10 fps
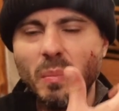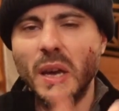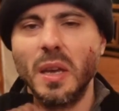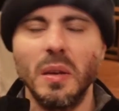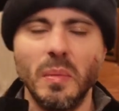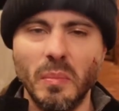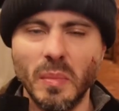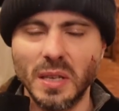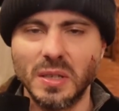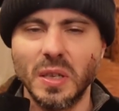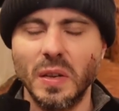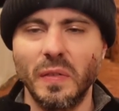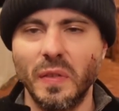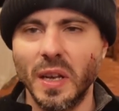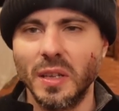My master
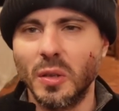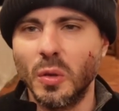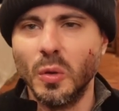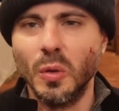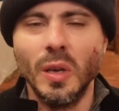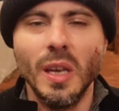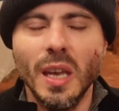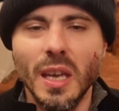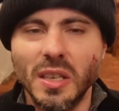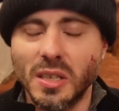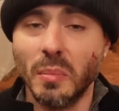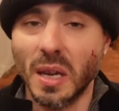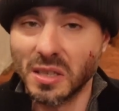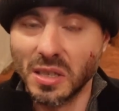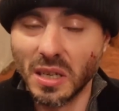friend, who is a
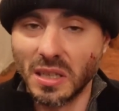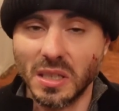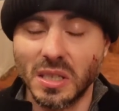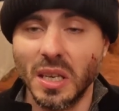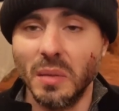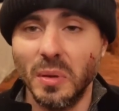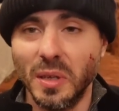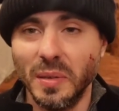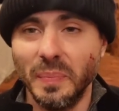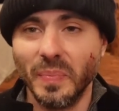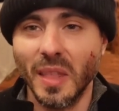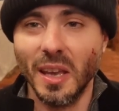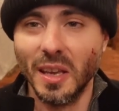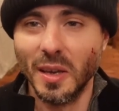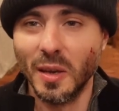master at the Sabre,
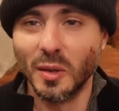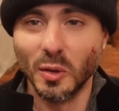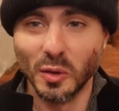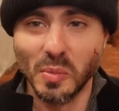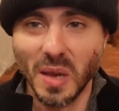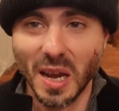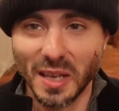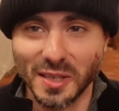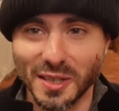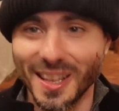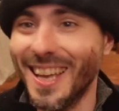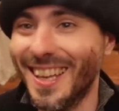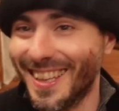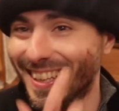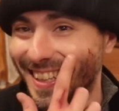taught me a lesson.
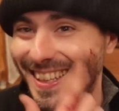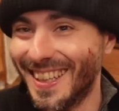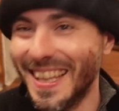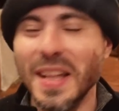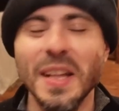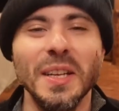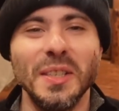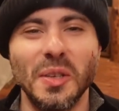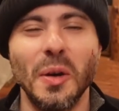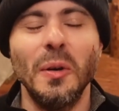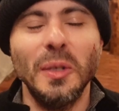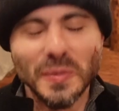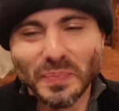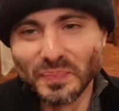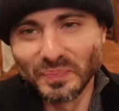So,
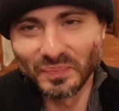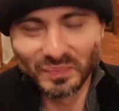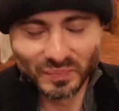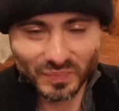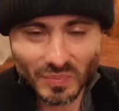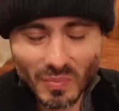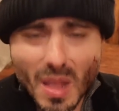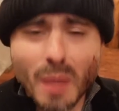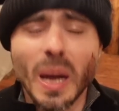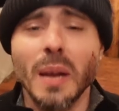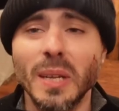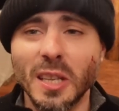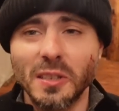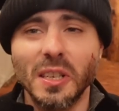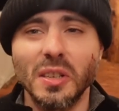
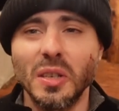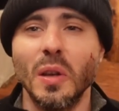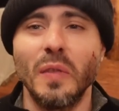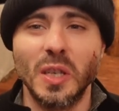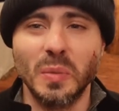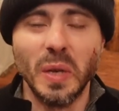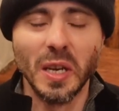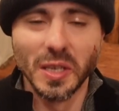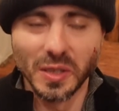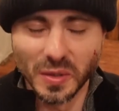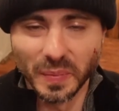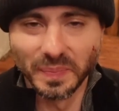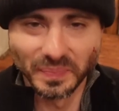parametrization of experience.